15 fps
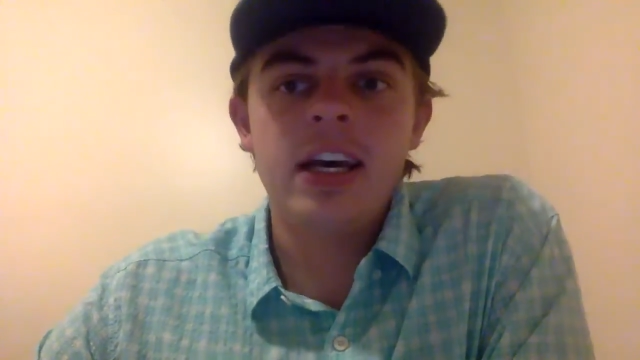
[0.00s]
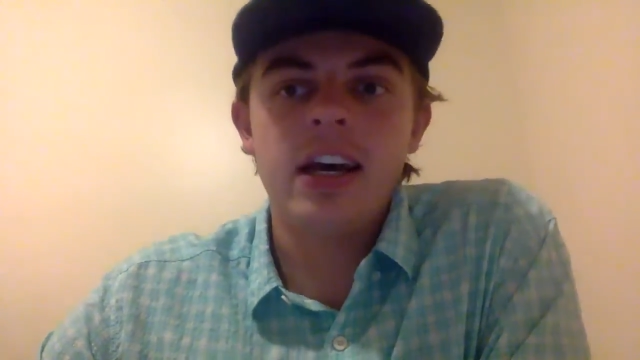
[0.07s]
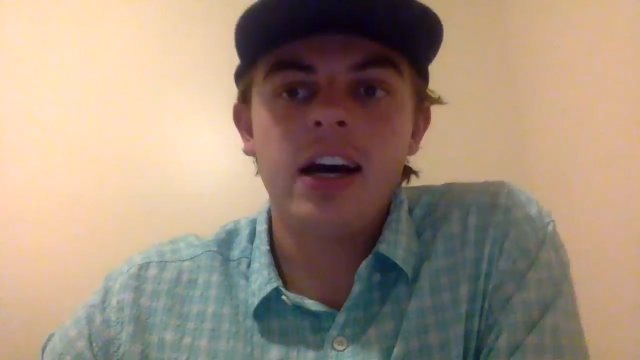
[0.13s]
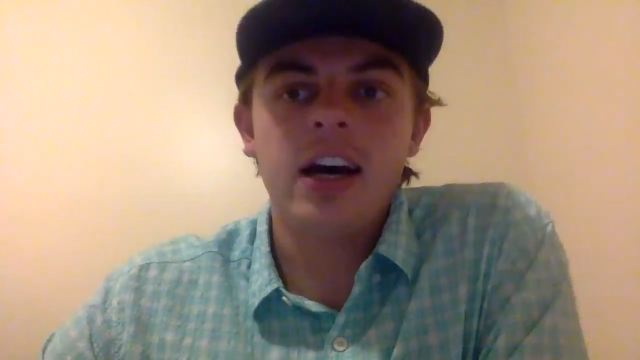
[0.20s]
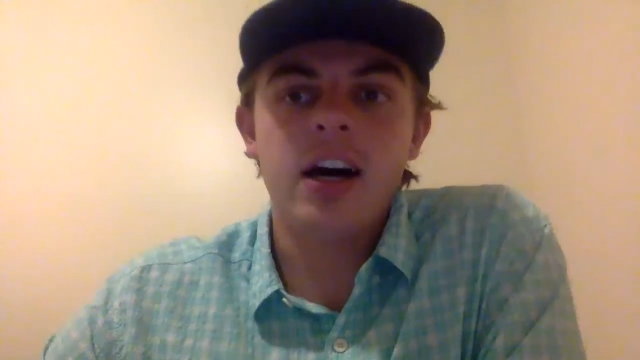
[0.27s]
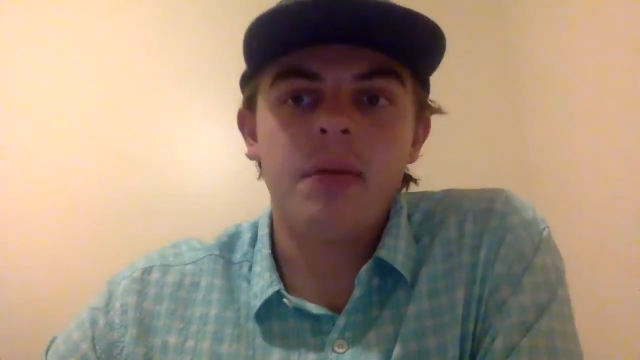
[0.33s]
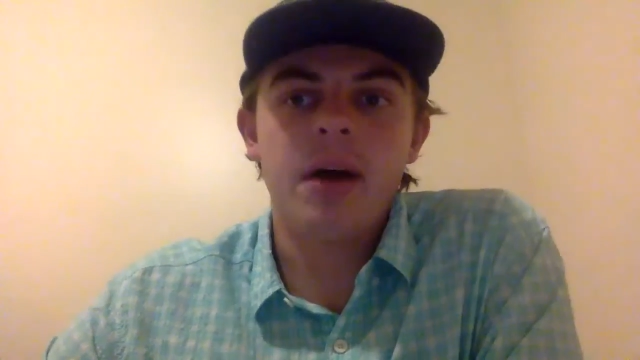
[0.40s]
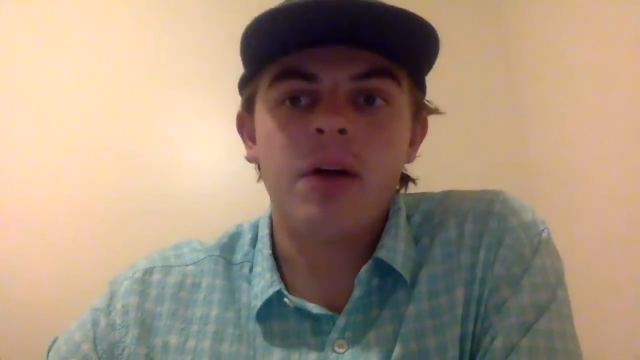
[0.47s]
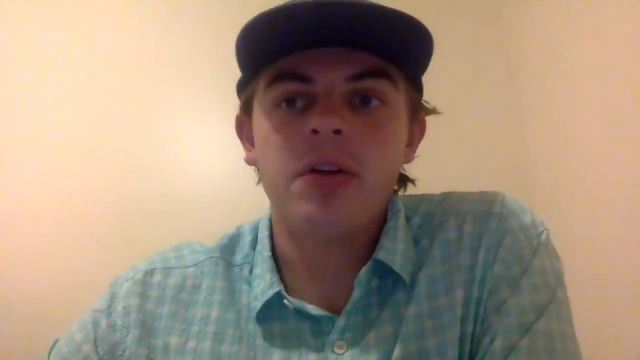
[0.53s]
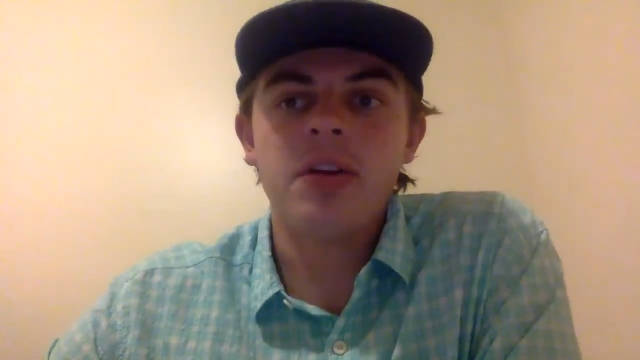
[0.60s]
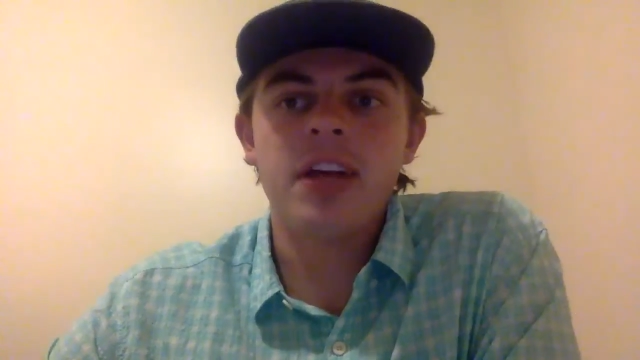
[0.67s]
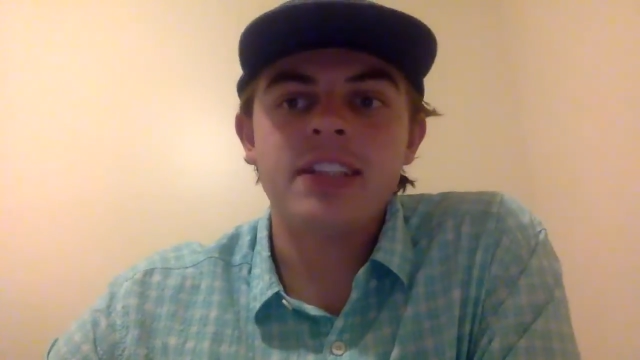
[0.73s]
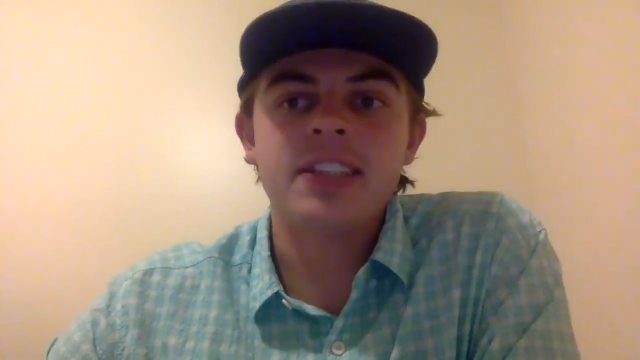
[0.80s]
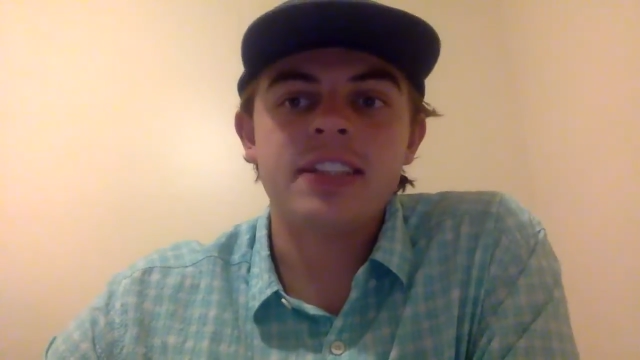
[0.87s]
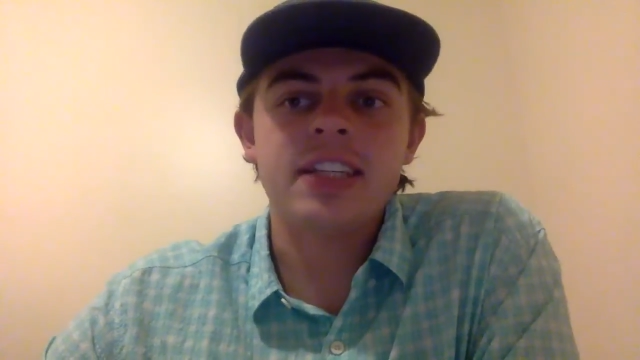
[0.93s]
I
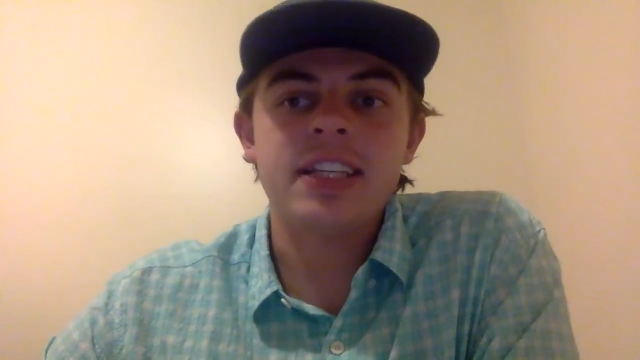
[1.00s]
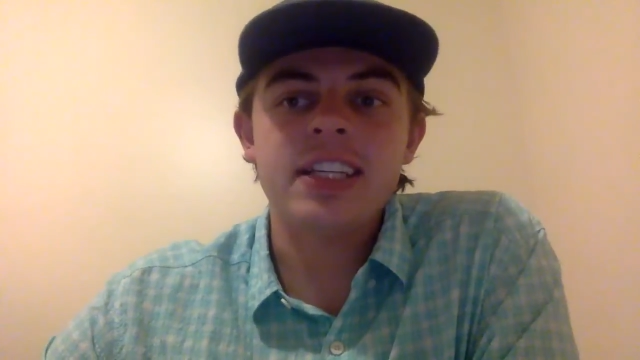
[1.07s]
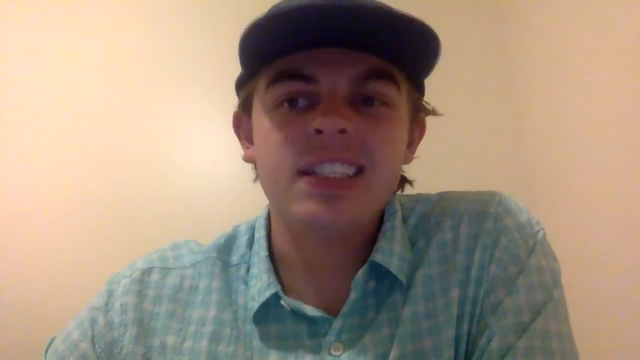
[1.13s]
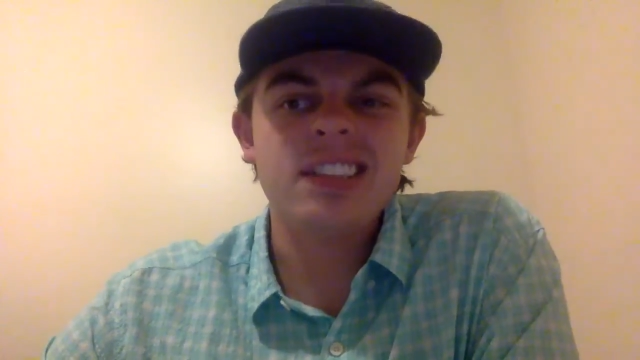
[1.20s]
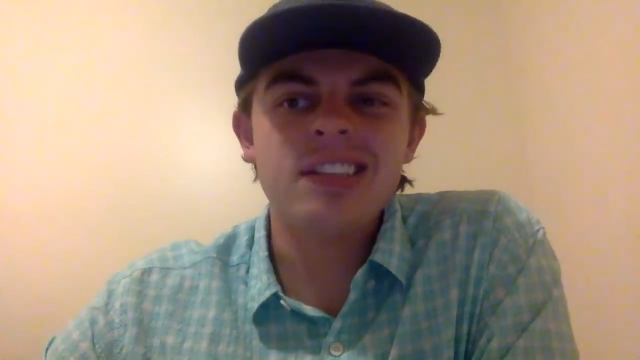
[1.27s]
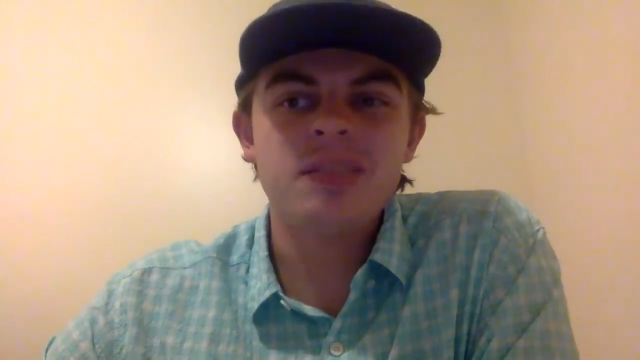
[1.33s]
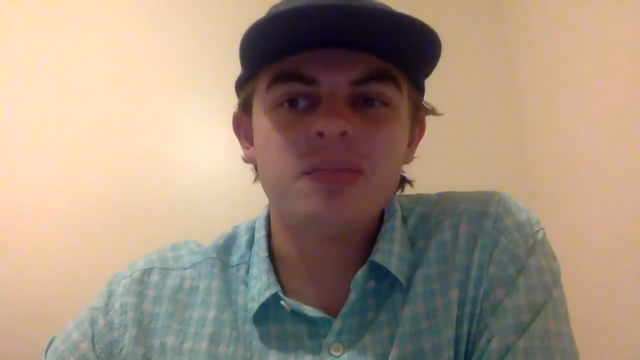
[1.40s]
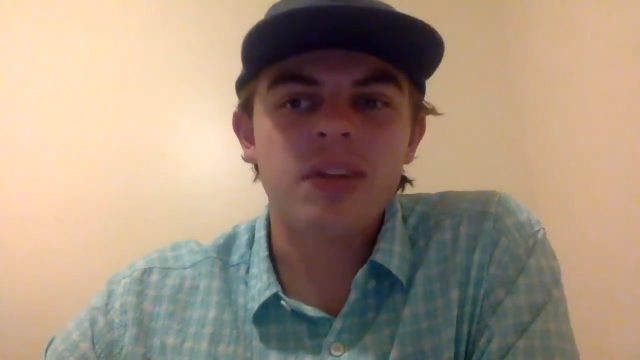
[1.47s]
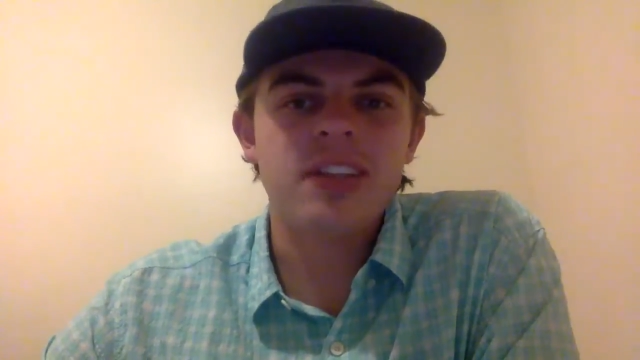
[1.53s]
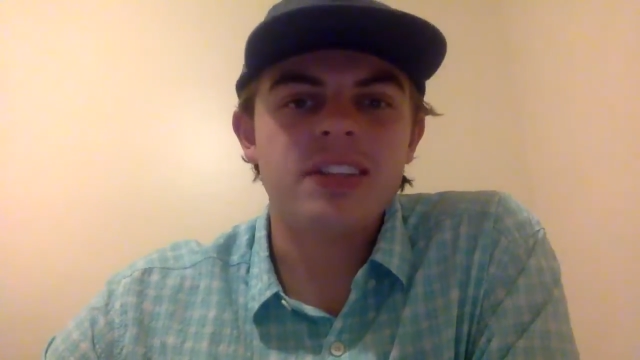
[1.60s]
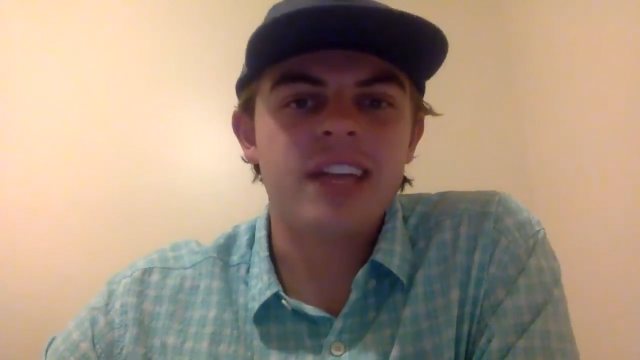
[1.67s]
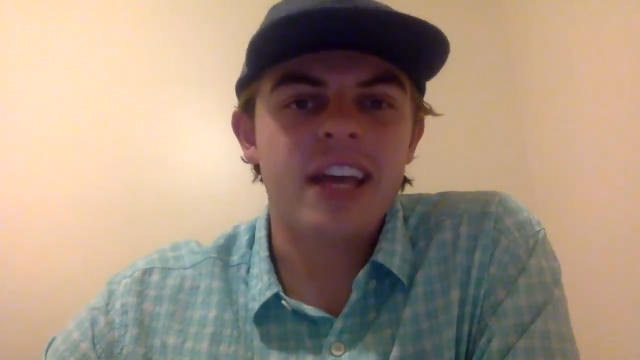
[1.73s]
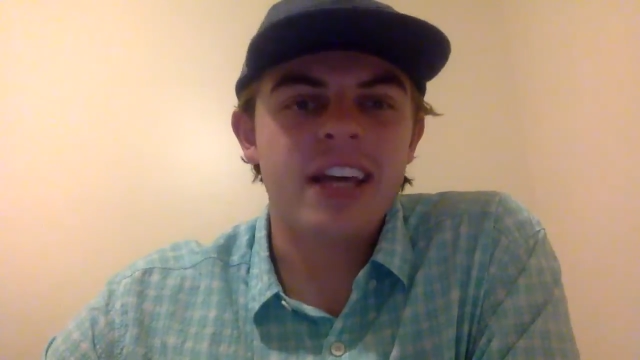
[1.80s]
realized that the easiest place to